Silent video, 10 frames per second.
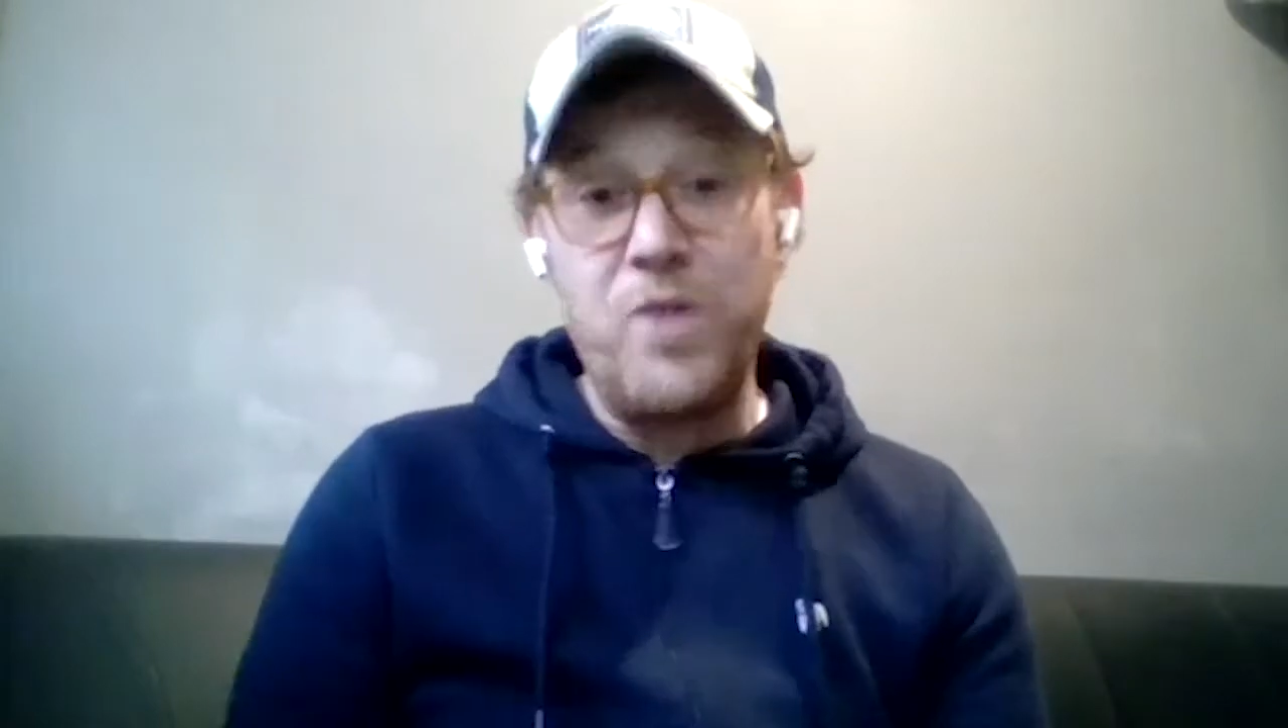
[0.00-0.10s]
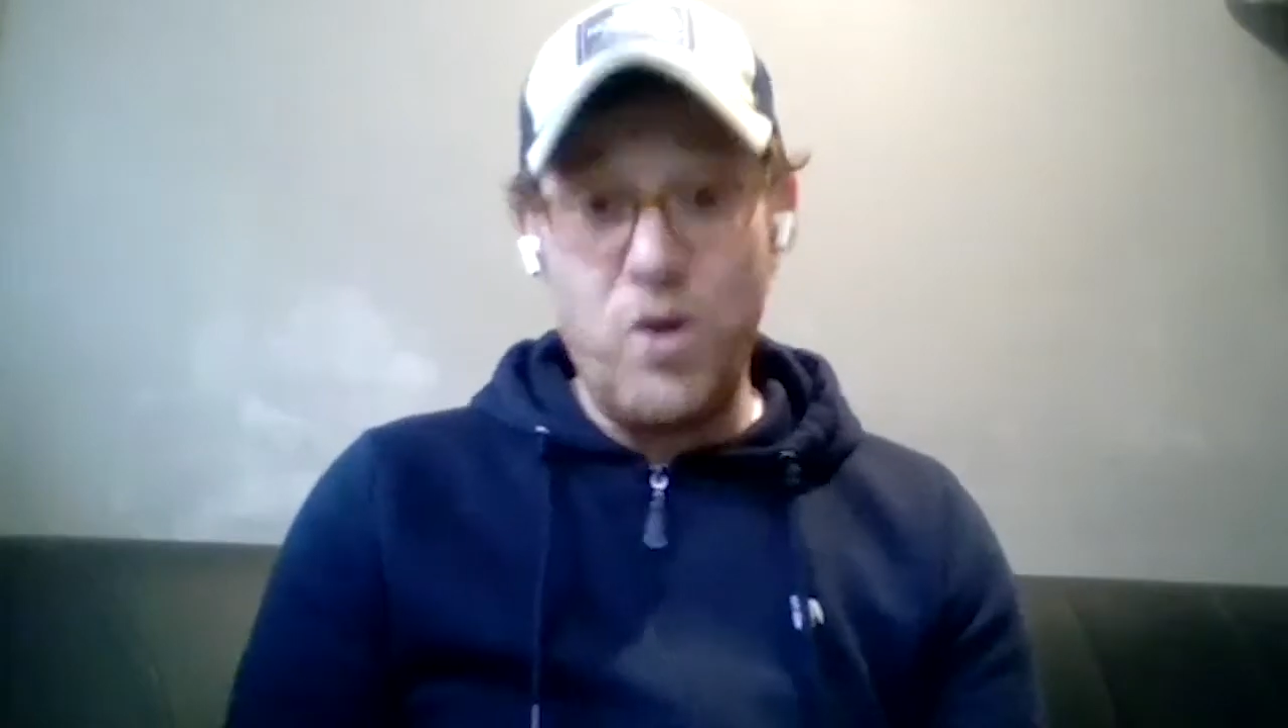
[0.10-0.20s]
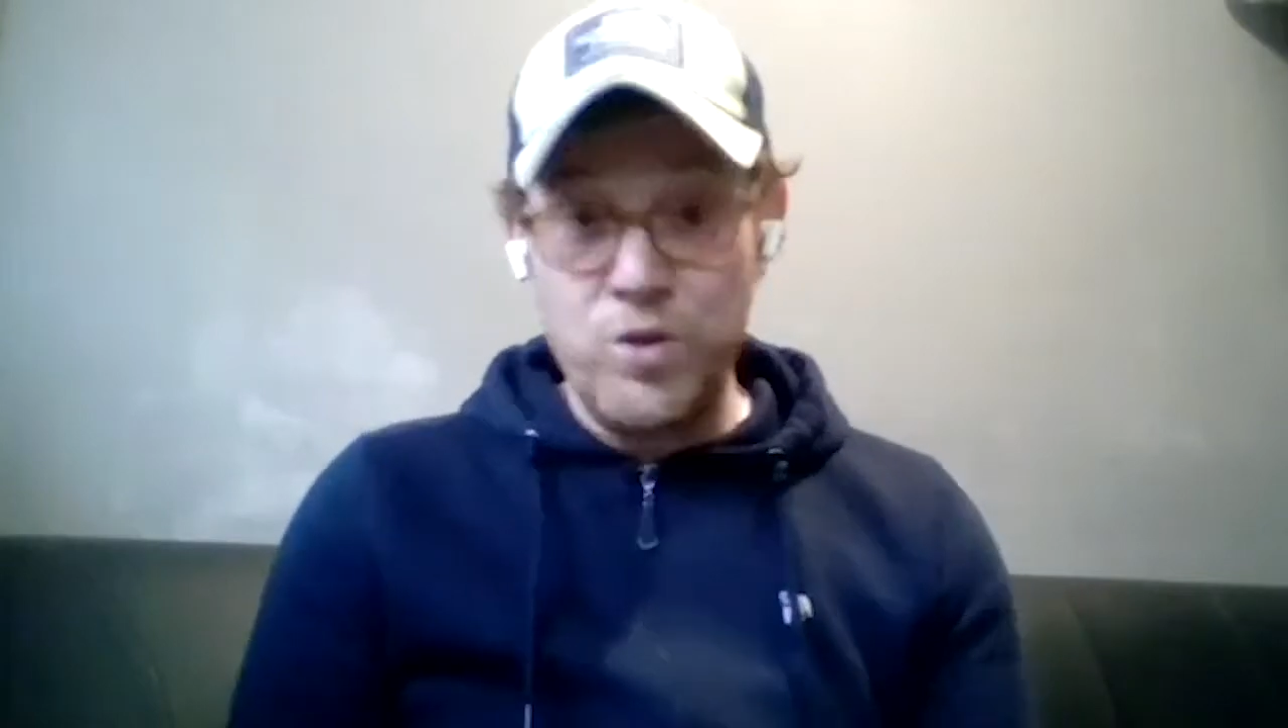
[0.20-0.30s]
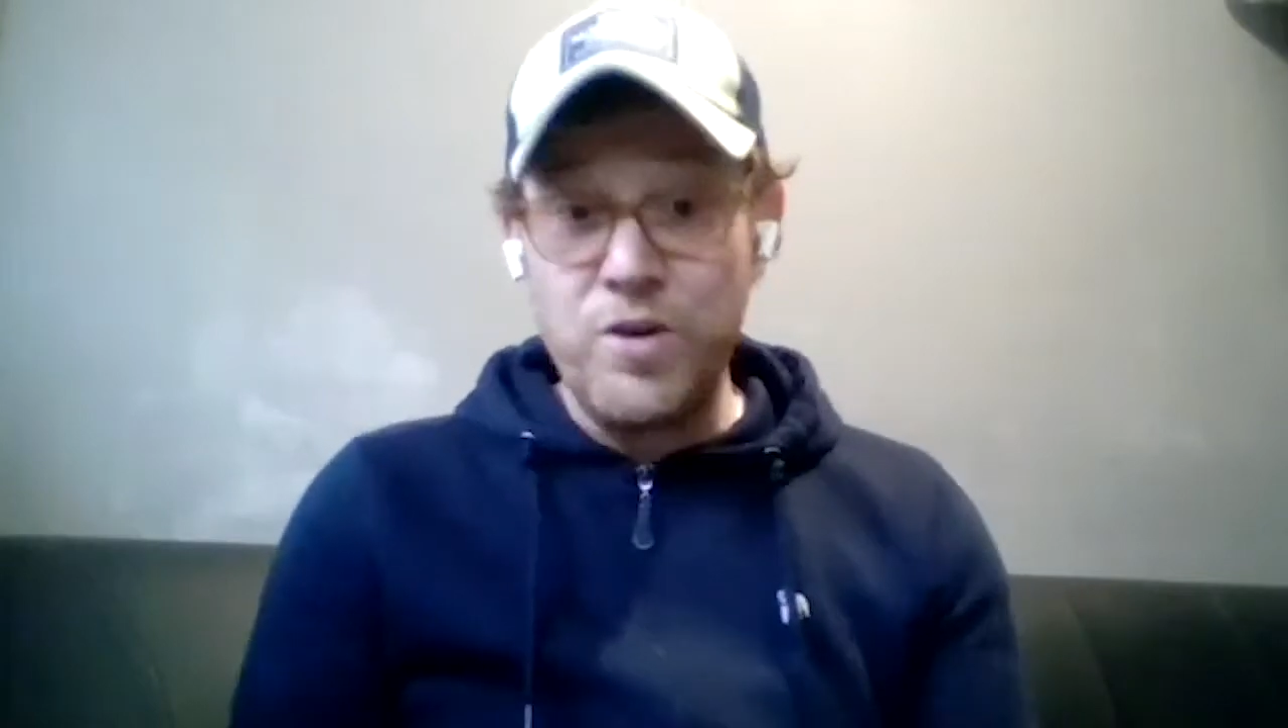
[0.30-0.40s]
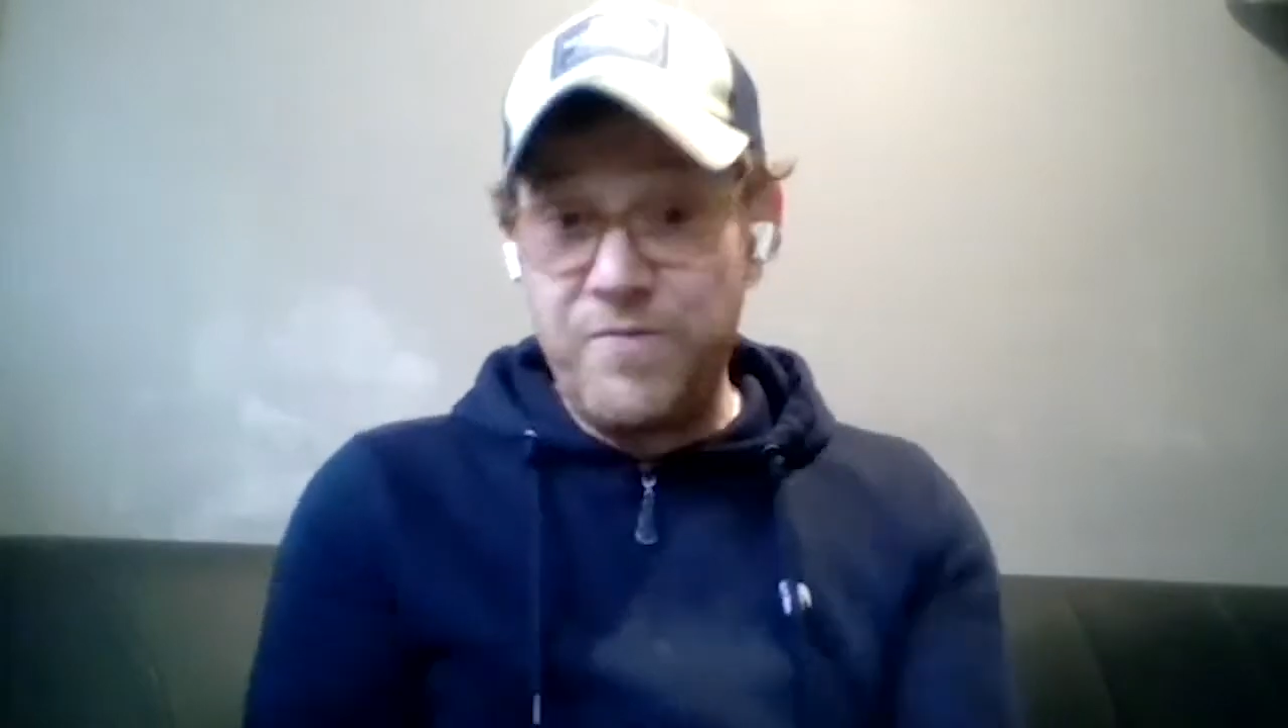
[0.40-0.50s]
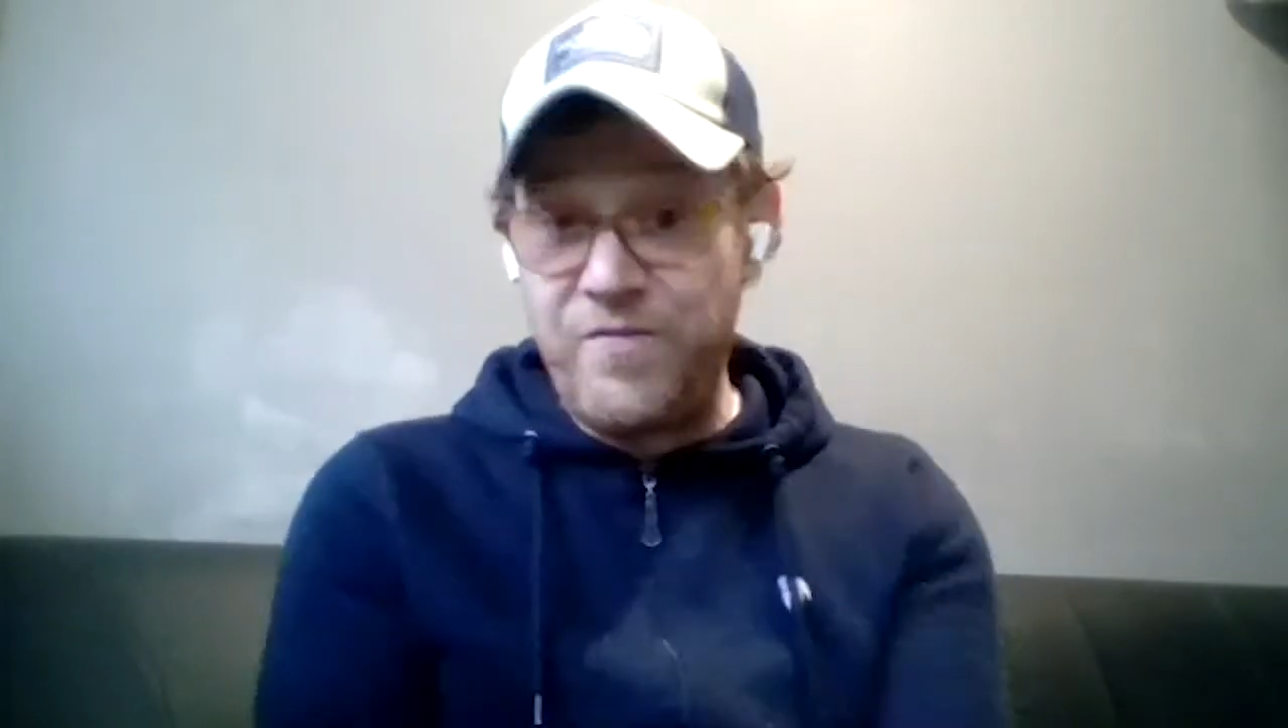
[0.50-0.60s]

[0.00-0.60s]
who's a